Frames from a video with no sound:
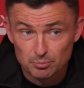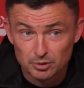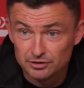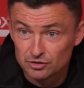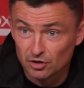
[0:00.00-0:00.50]

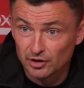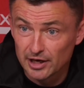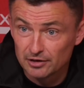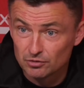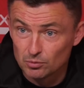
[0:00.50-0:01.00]
Pleasing on
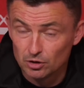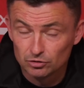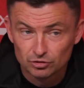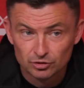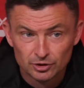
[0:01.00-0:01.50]
the eye to
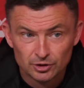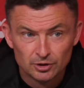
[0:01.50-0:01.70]
watch.